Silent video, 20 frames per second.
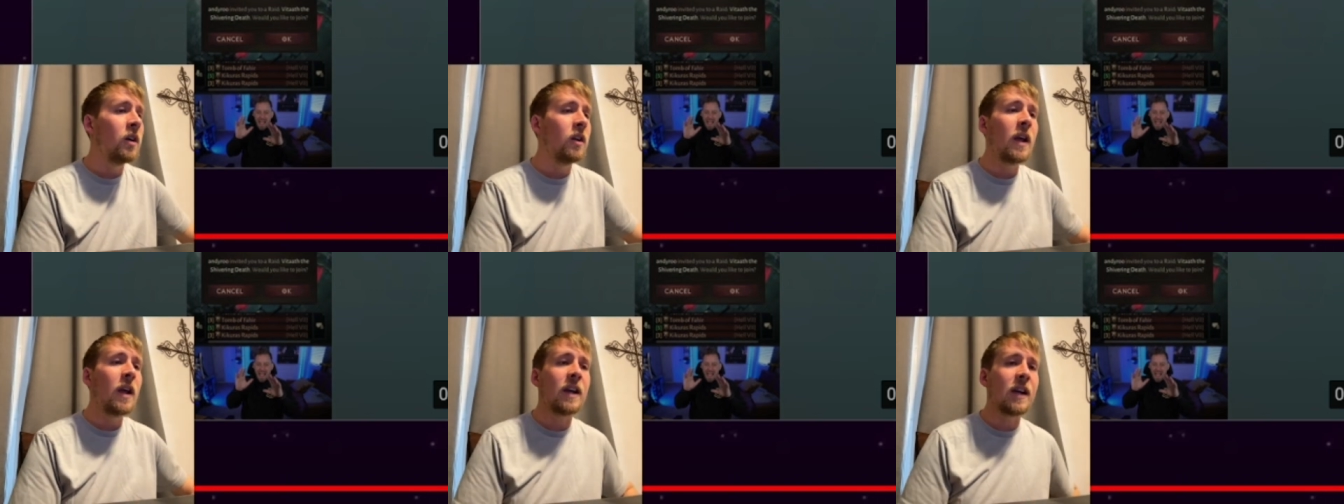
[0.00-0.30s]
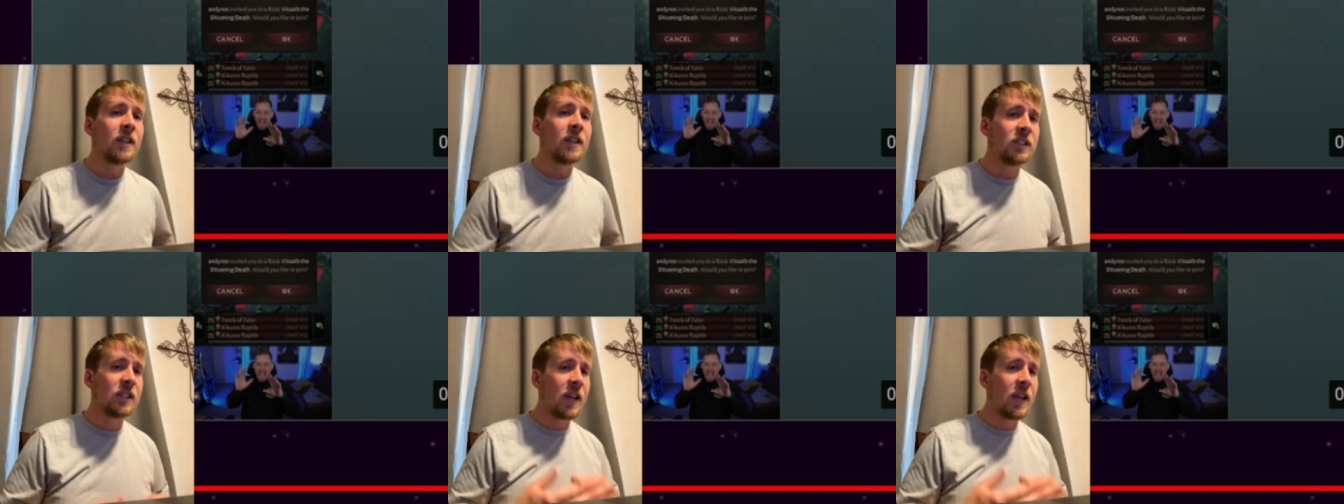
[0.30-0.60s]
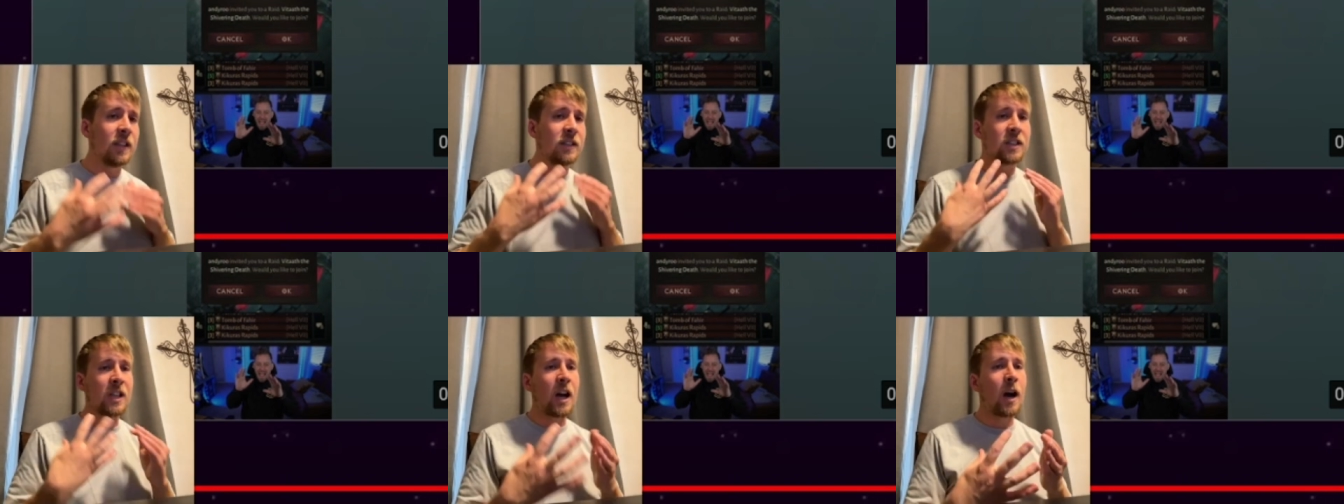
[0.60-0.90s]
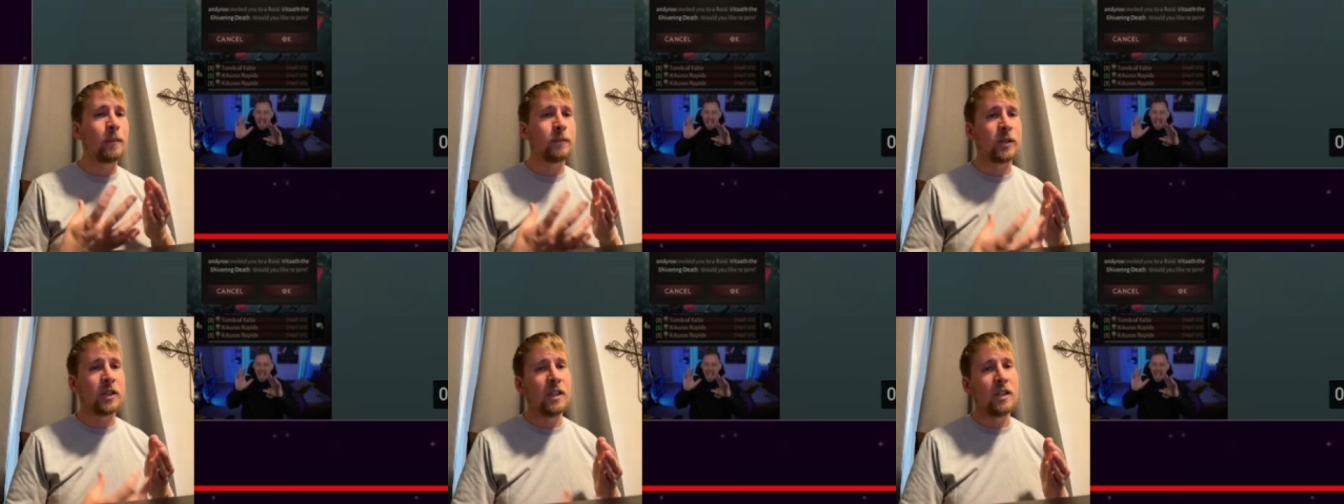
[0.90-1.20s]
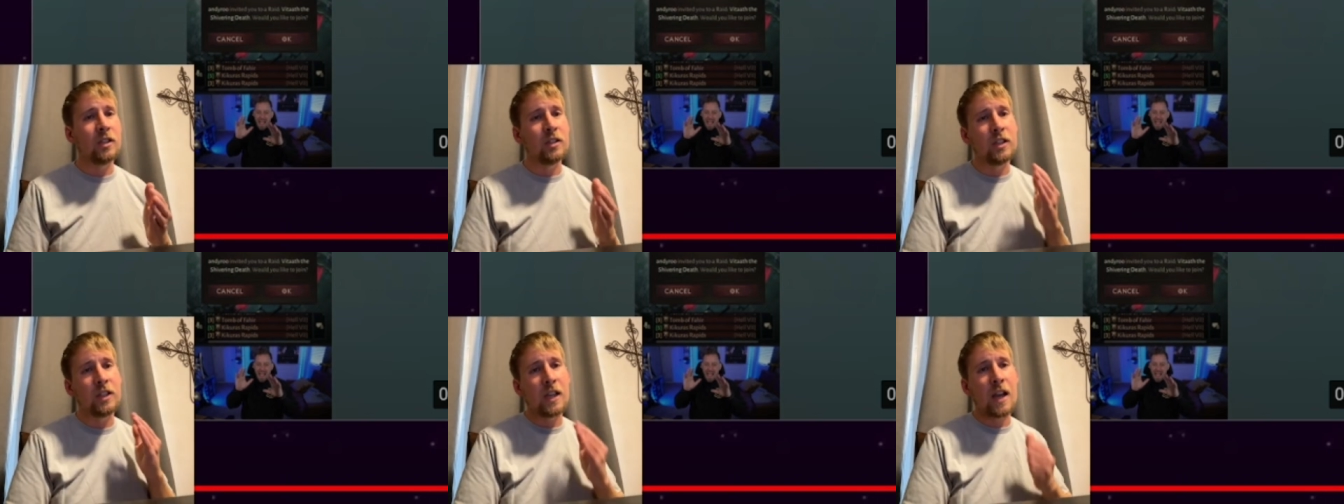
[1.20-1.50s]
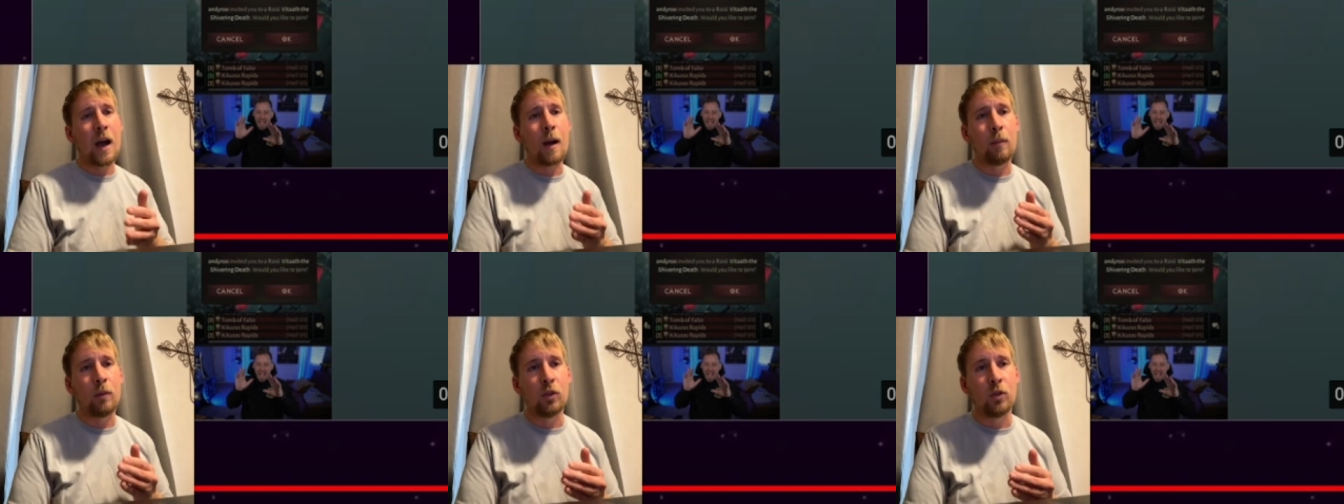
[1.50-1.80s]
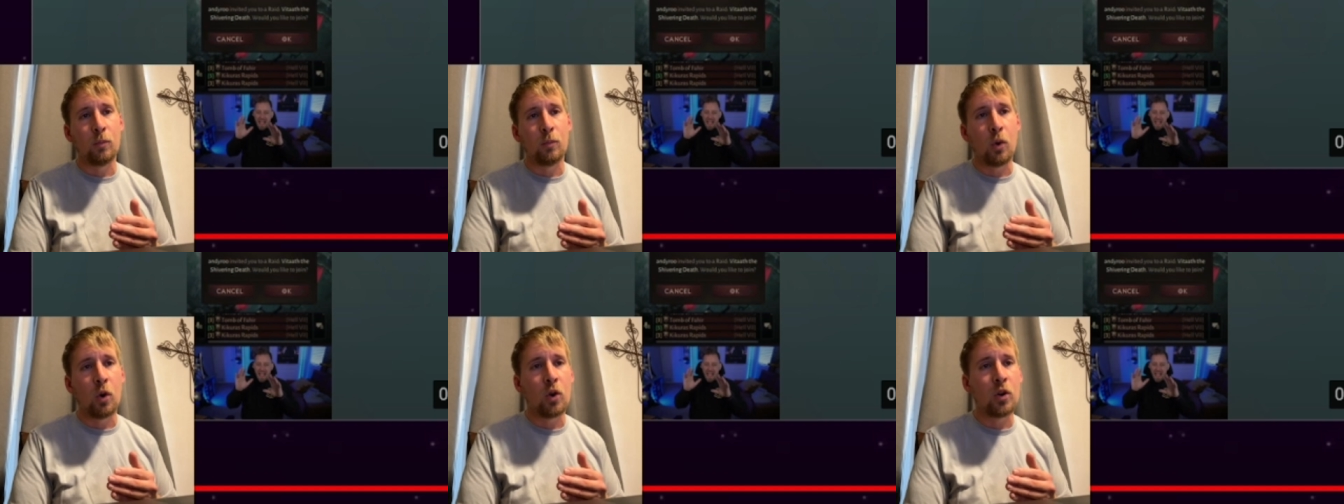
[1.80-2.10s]
Like I said, top tier Diablo
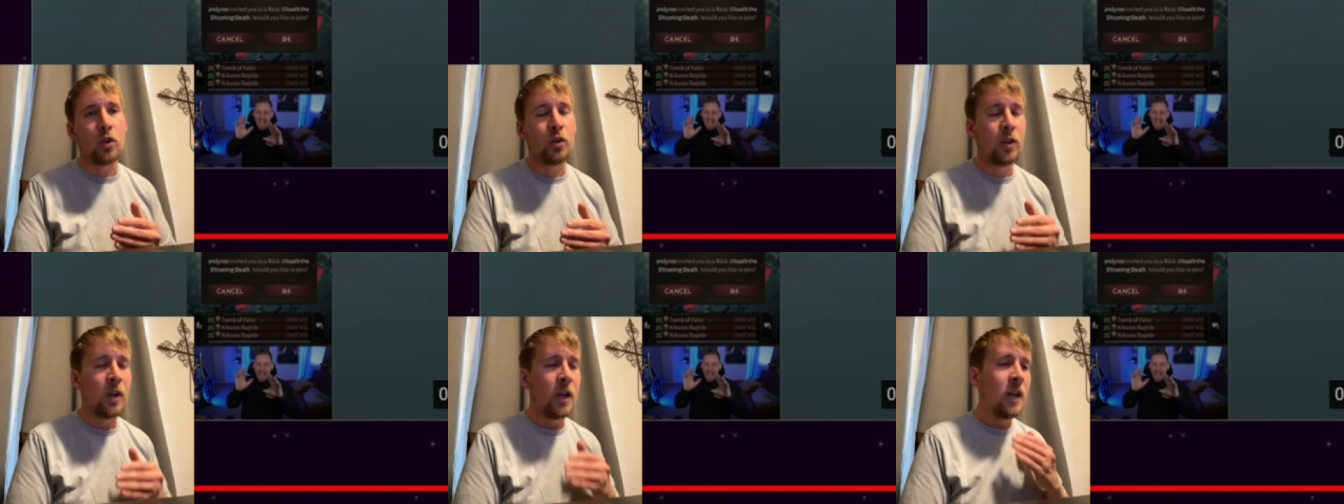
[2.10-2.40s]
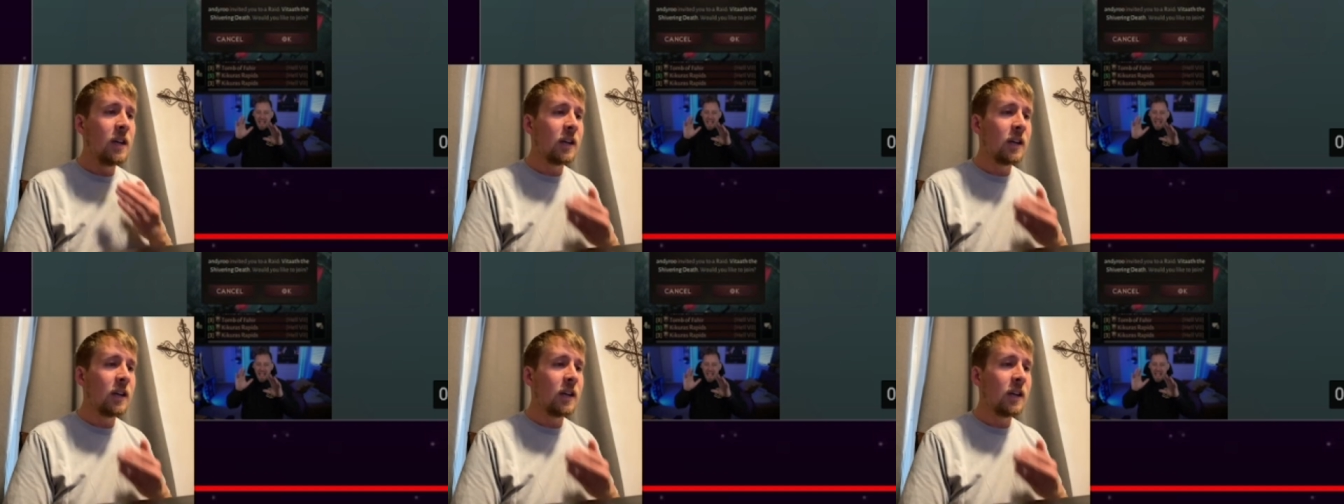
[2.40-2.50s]
Immortal